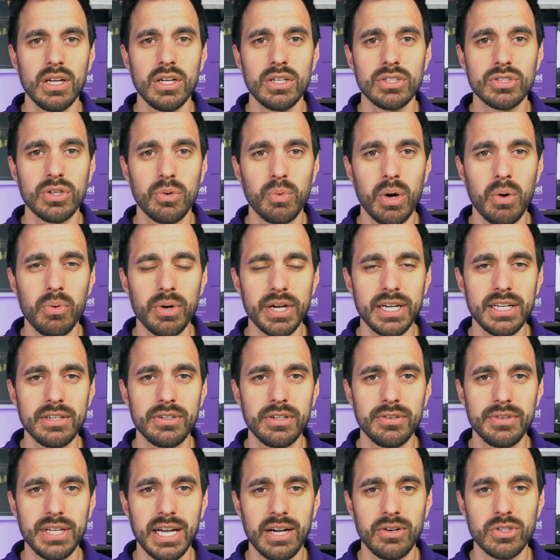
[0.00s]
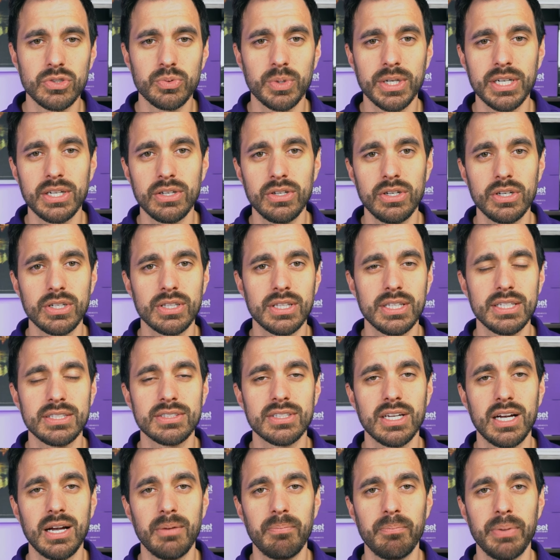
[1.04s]
So what we're gonna do now is we're gonna hook
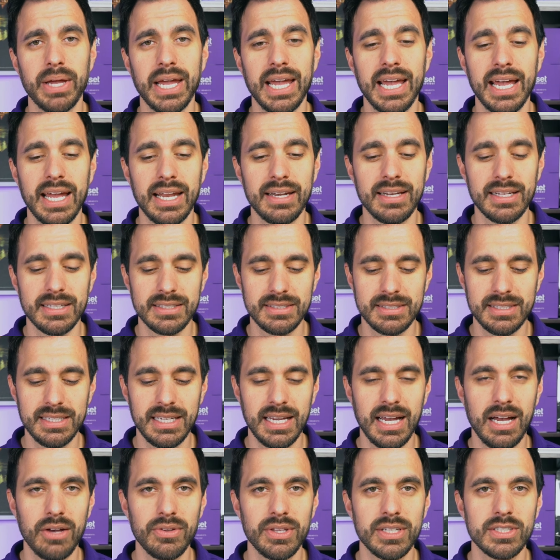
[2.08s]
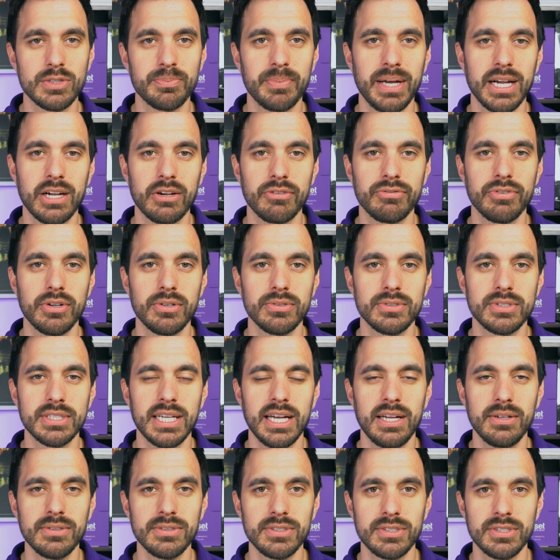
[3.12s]
this up and see how this microphone
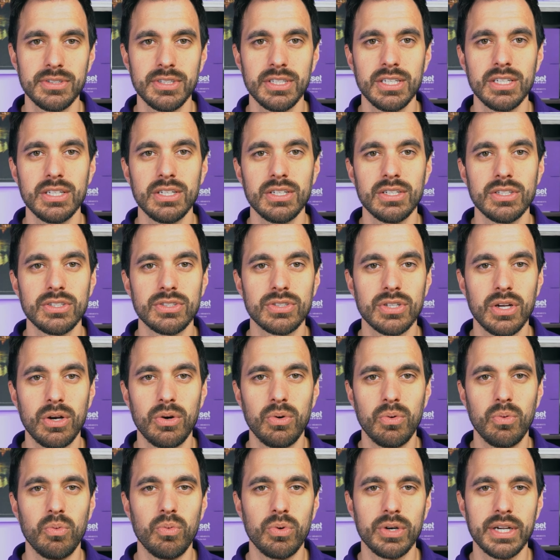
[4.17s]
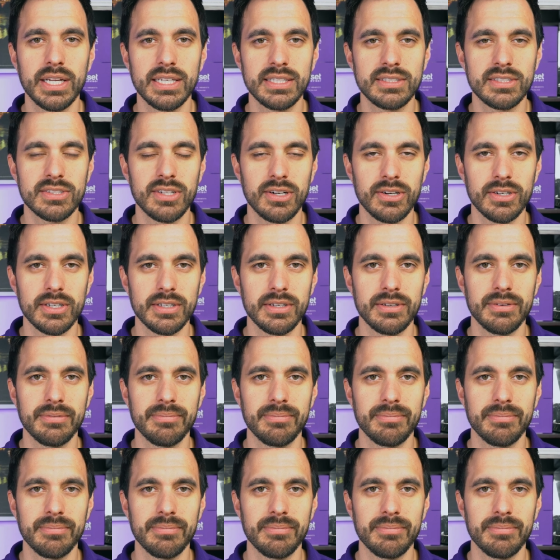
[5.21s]
sounds. So we'll get started.